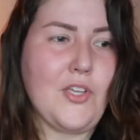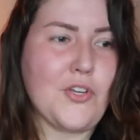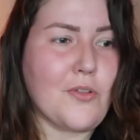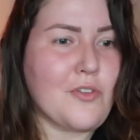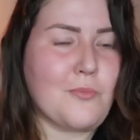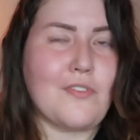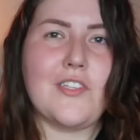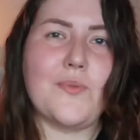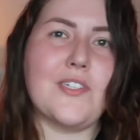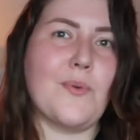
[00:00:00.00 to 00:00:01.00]
You know those
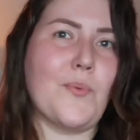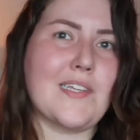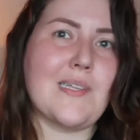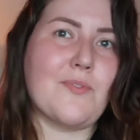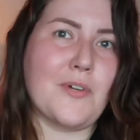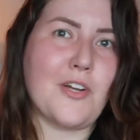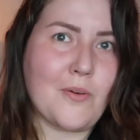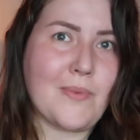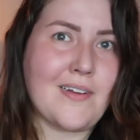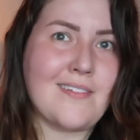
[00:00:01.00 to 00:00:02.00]
movies where someone wakes up from a
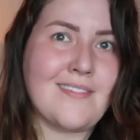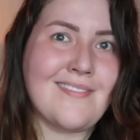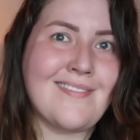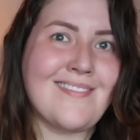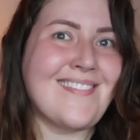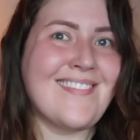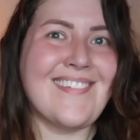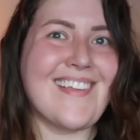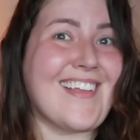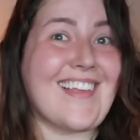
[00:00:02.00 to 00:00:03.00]
coma
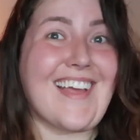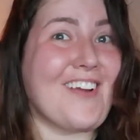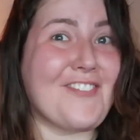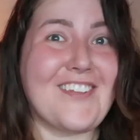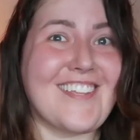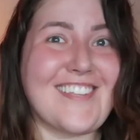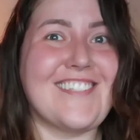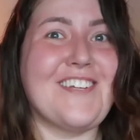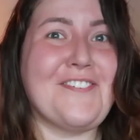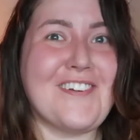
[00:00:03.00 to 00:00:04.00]
and like everything is
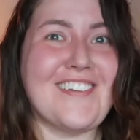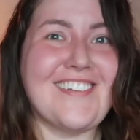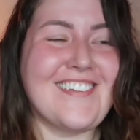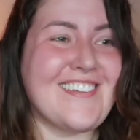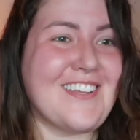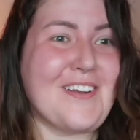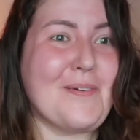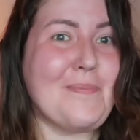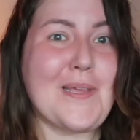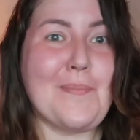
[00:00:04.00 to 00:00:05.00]
different? You
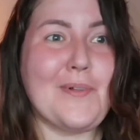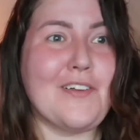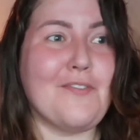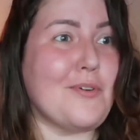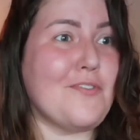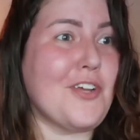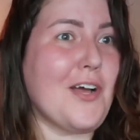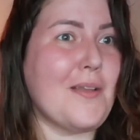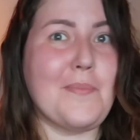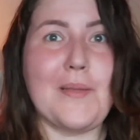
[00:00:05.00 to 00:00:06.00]
know, people have moved
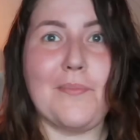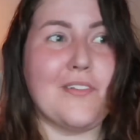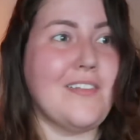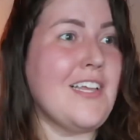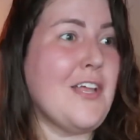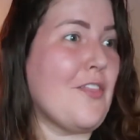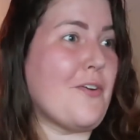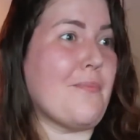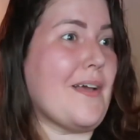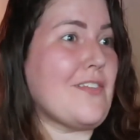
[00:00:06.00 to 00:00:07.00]
on,
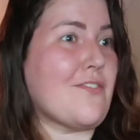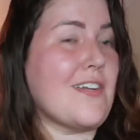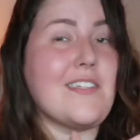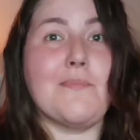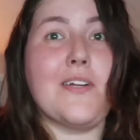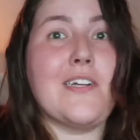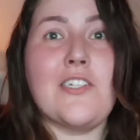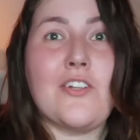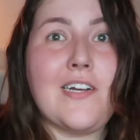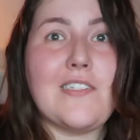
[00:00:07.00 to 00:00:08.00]
their best friend is married to
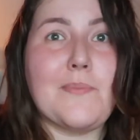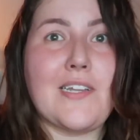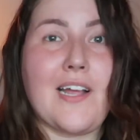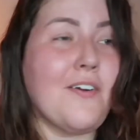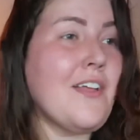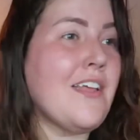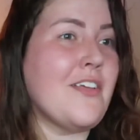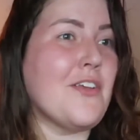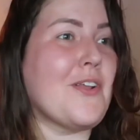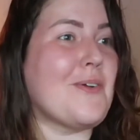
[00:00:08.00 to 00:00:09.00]
their husband now.
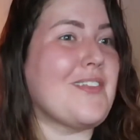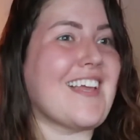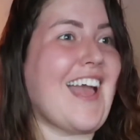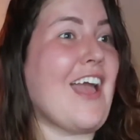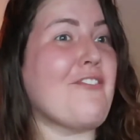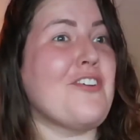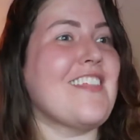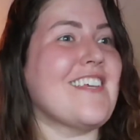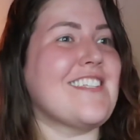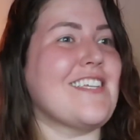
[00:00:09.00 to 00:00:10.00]
You know, like
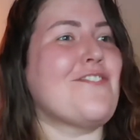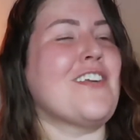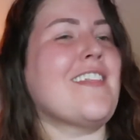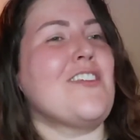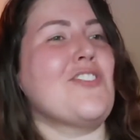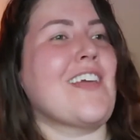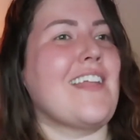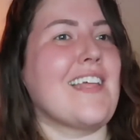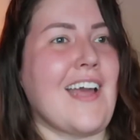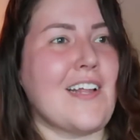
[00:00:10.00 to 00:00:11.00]
everything is different and they just gotta
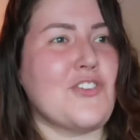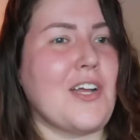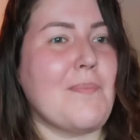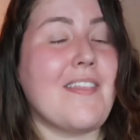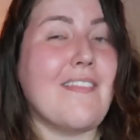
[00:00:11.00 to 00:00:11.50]
like catch up.